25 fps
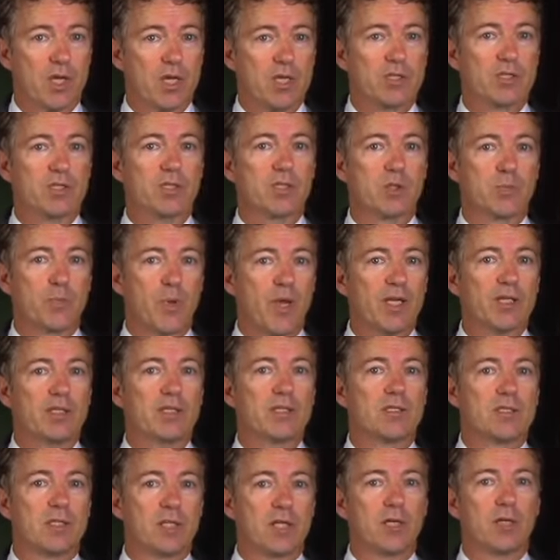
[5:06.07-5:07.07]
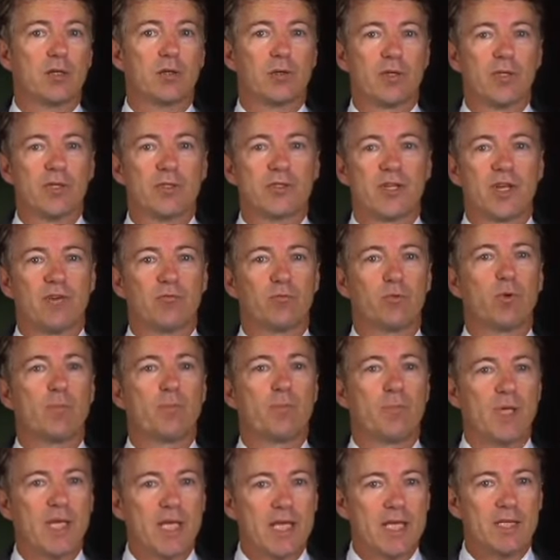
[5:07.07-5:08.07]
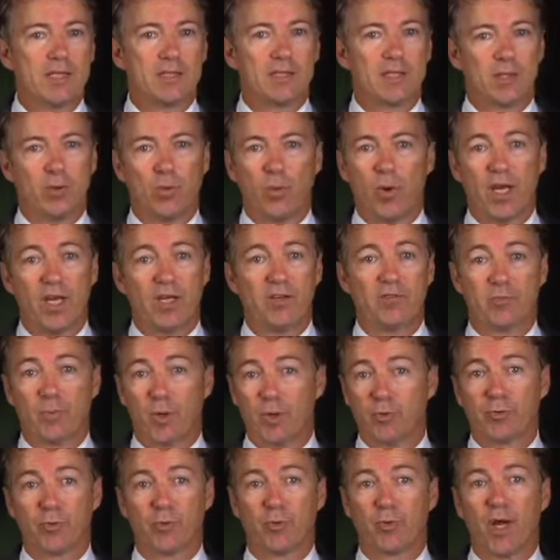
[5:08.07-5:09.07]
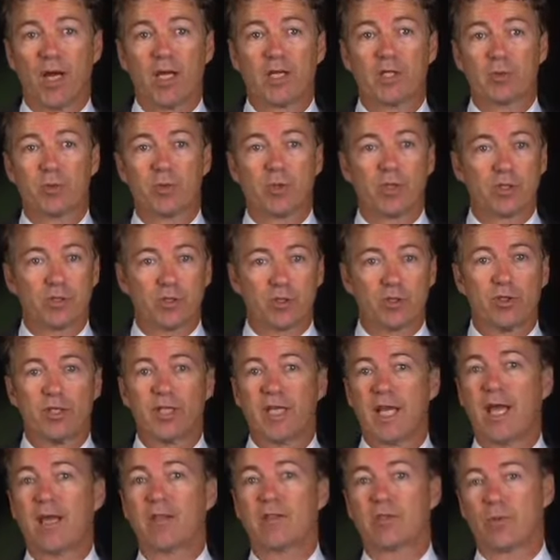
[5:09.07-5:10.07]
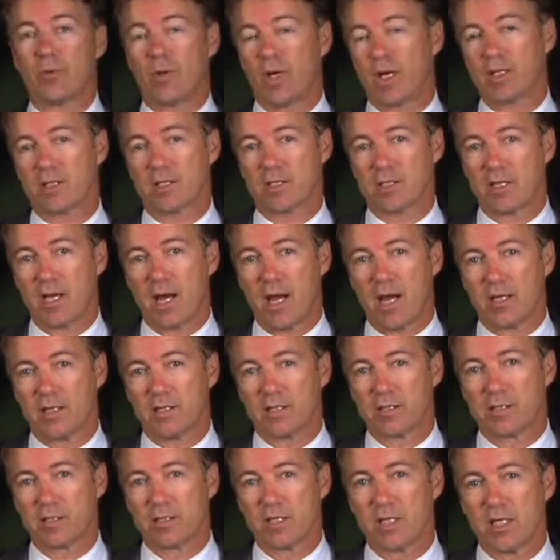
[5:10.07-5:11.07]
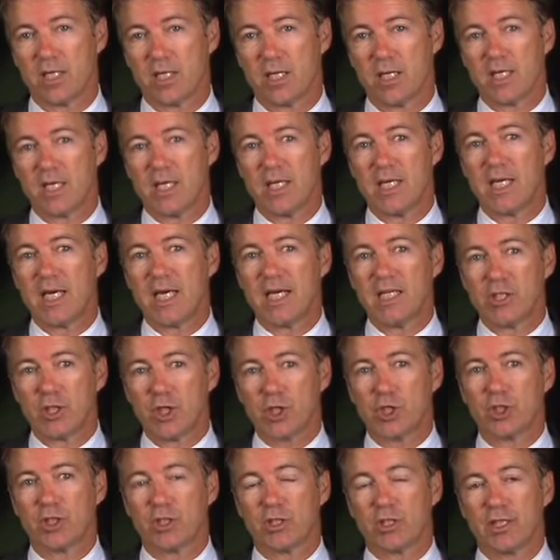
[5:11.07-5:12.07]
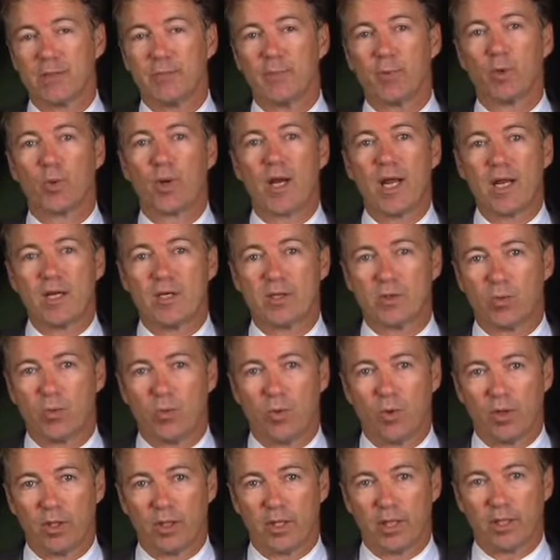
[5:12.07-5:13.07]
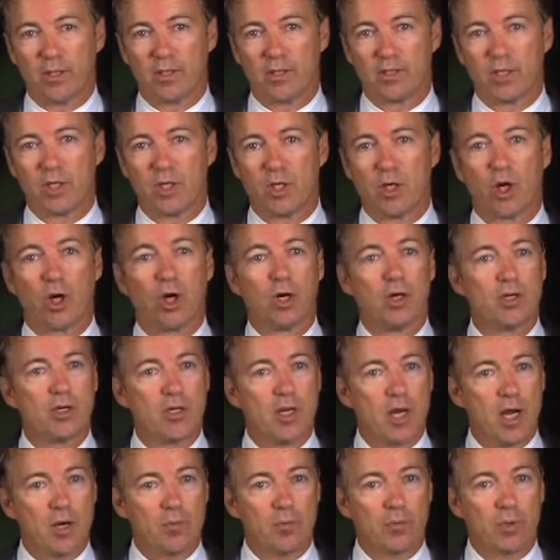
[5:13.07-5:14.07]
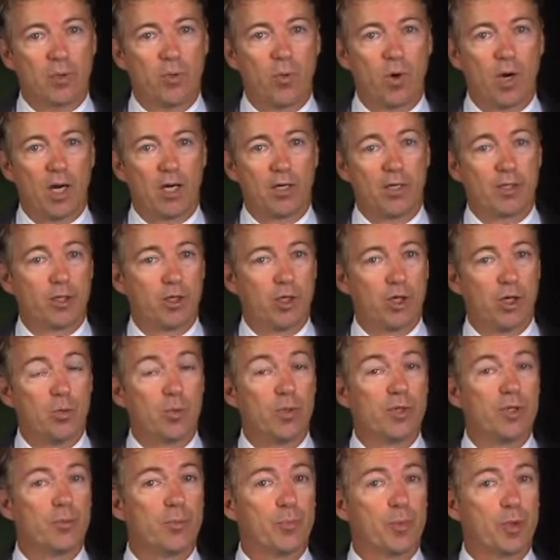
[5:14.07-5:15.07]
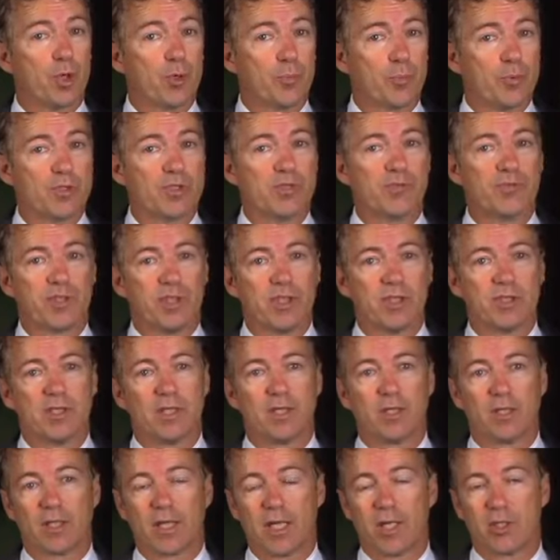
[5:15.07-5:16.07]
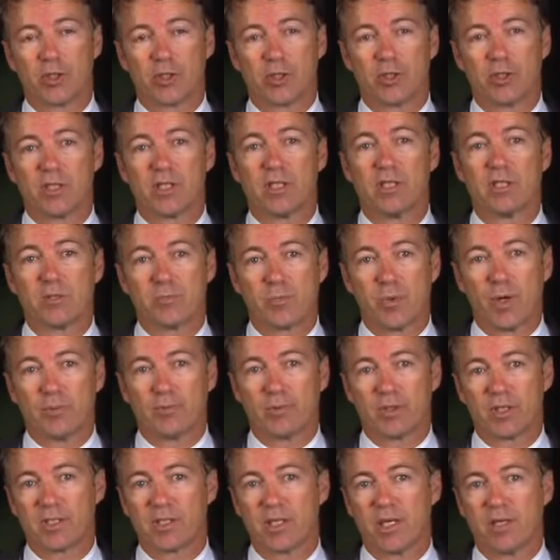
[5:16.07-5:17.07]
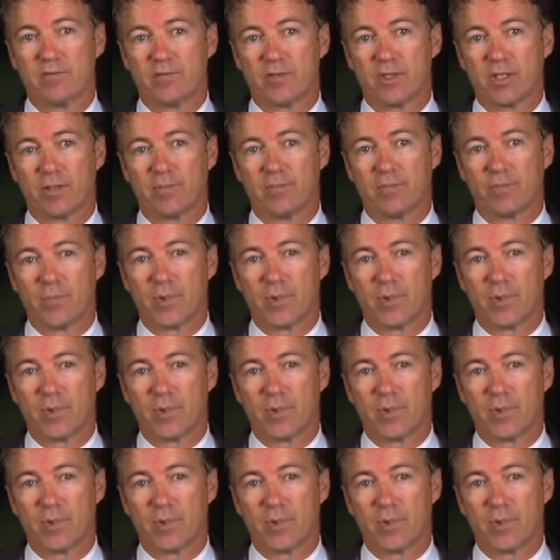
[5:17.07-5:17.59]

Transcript: Suspected terrorists have repeatedly waived both the right to an attorney and the right to silence. Additionally, Miranda warnings are not required at all when the purpose of the interrogation is public safety.